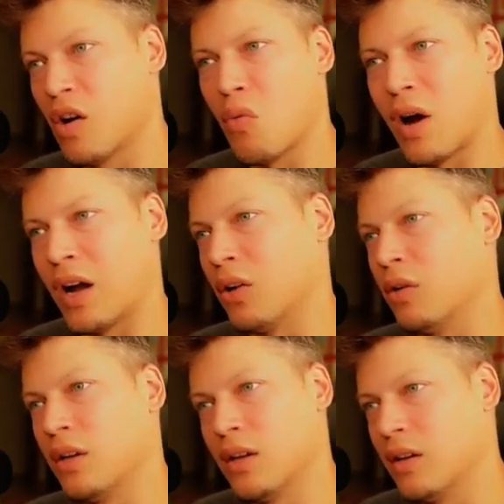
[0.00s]

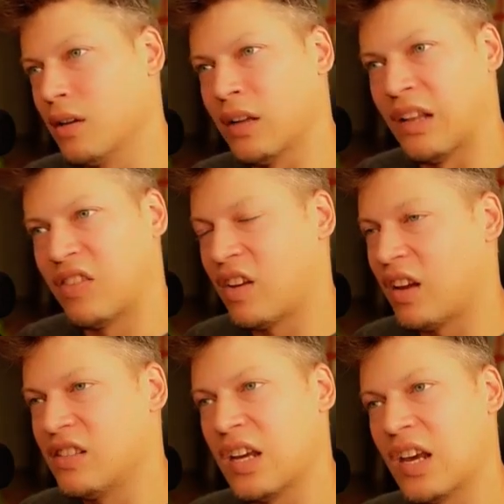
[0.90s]
while let's
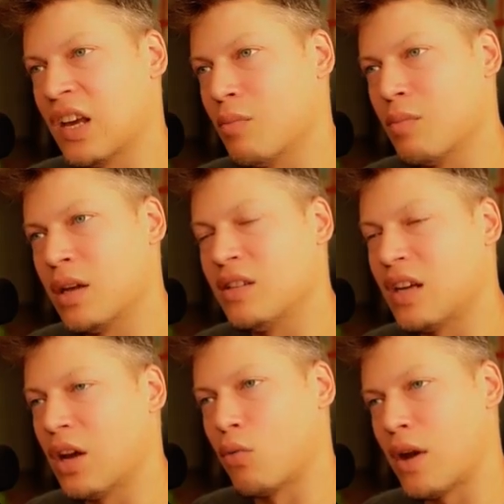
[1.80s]
say taking a
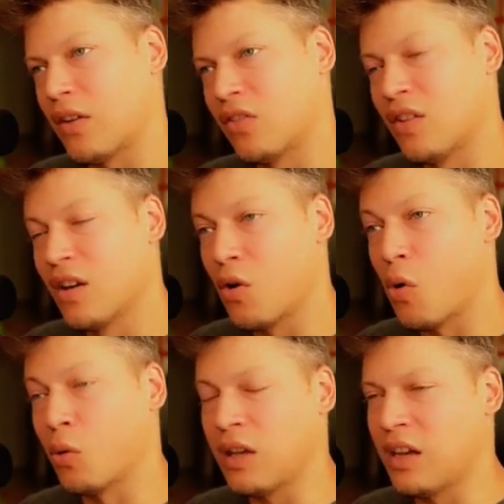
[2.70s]
midday rest
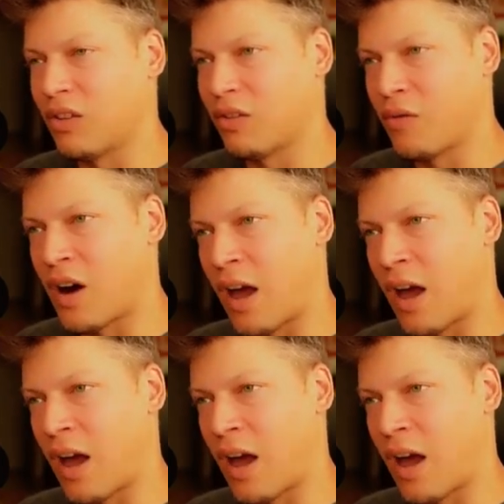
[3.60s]
only gets 5.